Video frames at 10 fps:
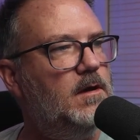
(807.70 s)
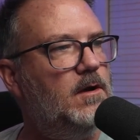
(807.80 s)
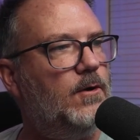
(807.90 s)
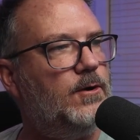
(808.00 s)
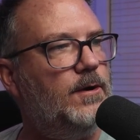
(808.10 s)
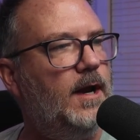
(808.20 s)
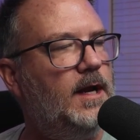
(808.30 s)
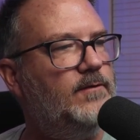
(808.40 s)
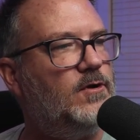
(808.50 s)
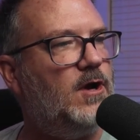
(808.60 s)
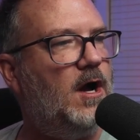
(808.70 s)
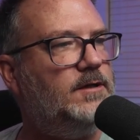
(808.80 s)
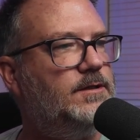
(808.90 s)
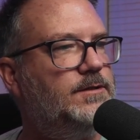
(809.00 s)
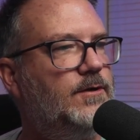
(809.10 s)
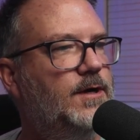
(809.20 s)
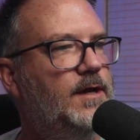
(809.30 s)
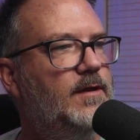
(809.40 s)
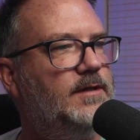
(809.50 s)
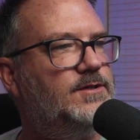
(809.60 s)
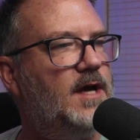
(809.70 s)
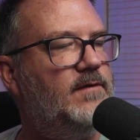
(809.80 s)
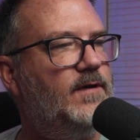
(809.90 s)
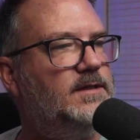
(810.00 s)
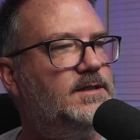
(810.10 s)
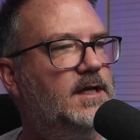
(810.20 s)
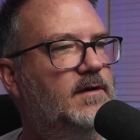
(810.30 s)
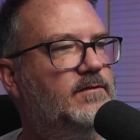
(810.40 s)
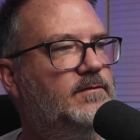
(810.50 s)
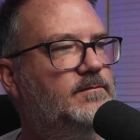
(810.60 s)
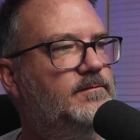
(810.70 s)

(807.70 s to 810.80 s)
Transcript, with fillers: or creative or conscious or any of that sci-fi stuff.